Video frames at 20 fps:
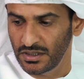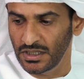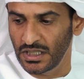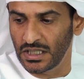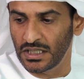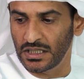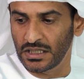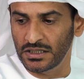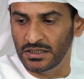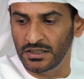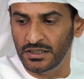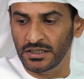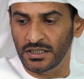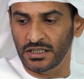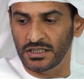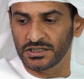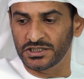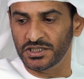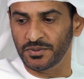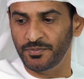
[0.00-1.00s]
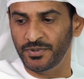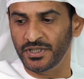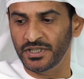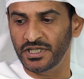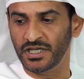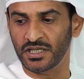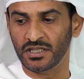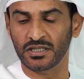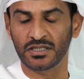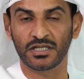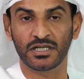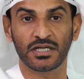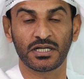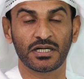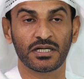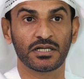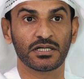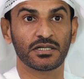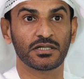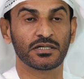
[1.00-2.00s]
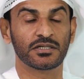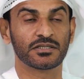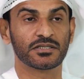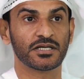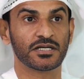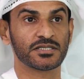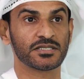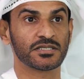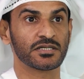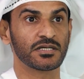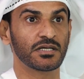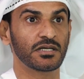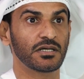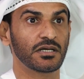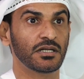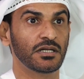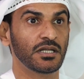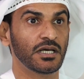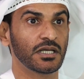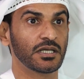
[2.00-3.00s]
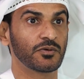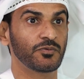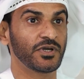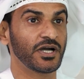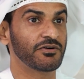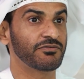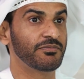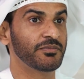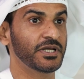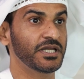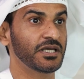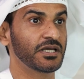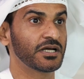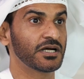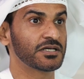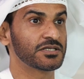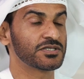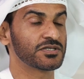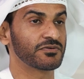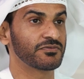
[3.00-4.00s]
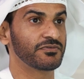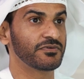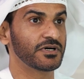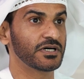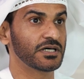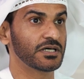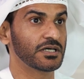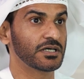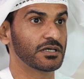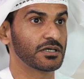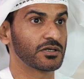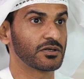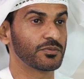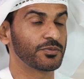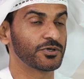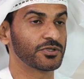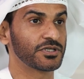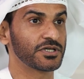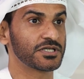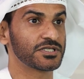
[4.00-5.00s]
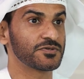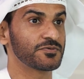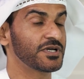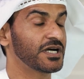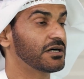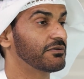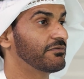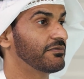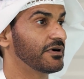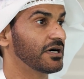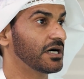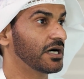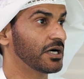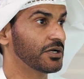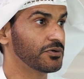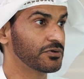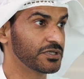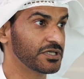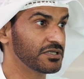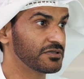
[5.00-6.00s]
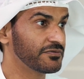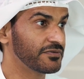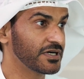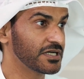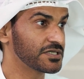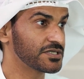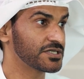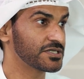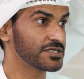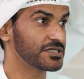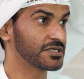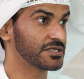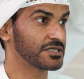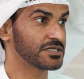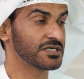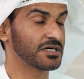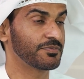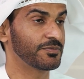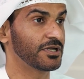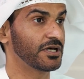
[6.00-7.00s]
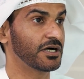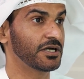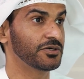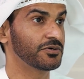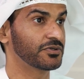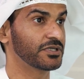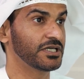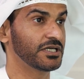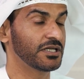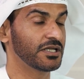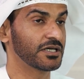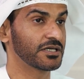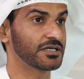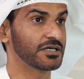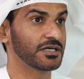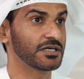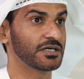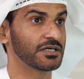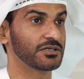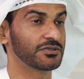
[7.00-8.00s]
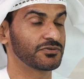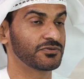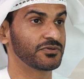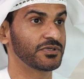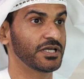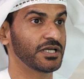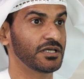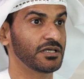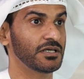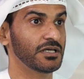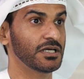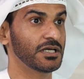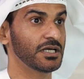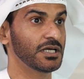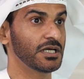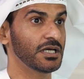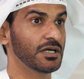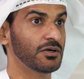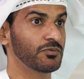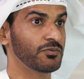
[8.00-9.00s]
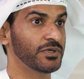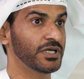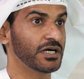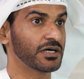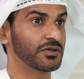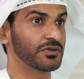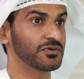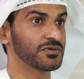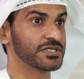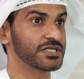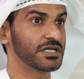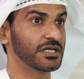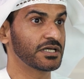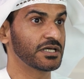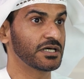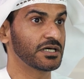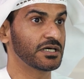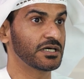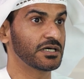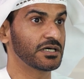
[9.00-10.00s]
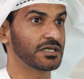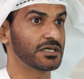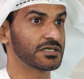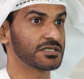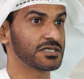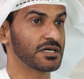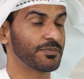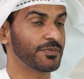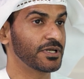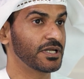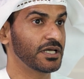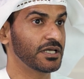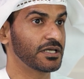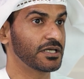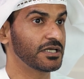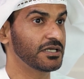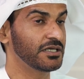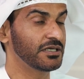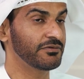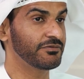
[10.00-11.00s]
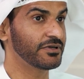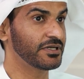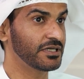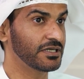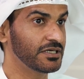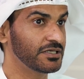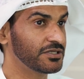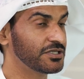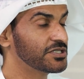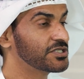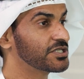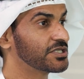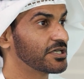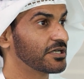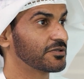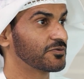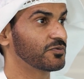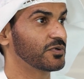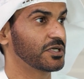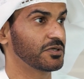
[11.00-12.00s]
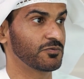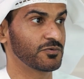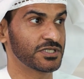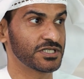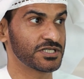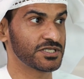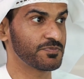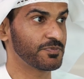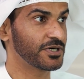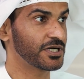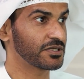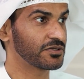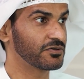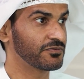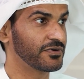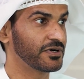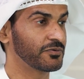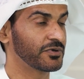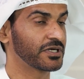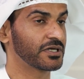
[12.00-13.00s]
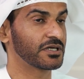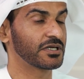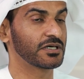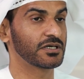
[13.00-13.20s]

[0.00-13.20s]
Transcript: Yeah, in shipping yard industry, like we have many kinds of robotics. We have IoT devices, an example. IoT, like today, we are using an example, like even digital twin, which is part of our,